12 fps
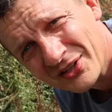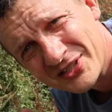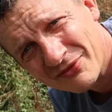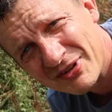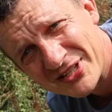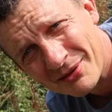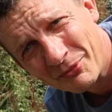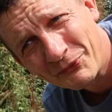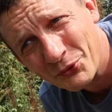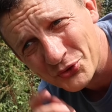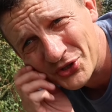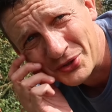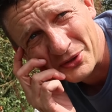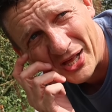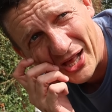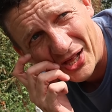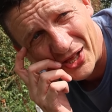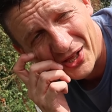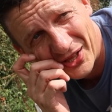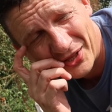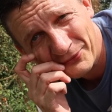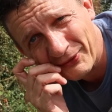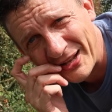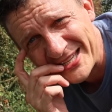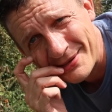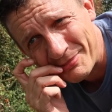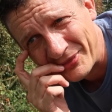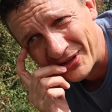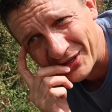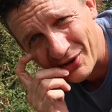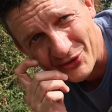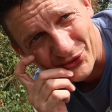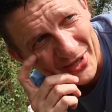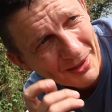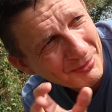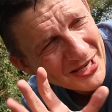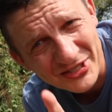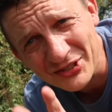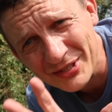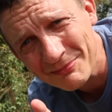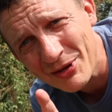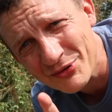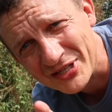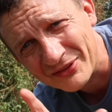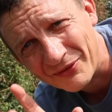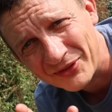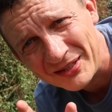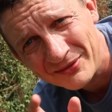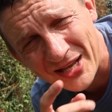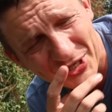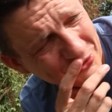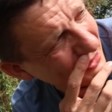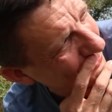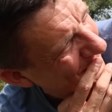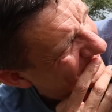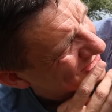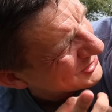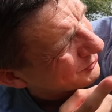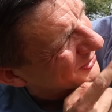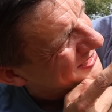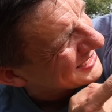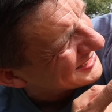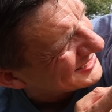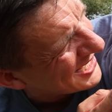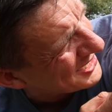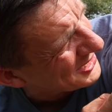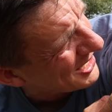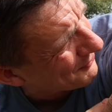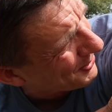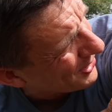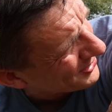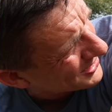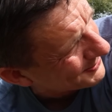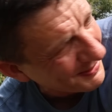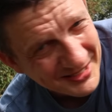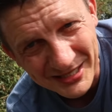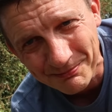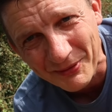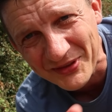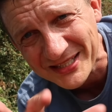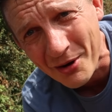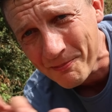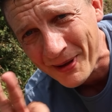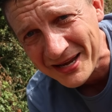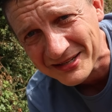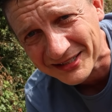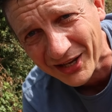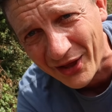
because there is some unfortunate uh, fly tipping that goes on here. But it's just amusing that the National Rail page says, what, ten, eleven parking spaces, but there's no painted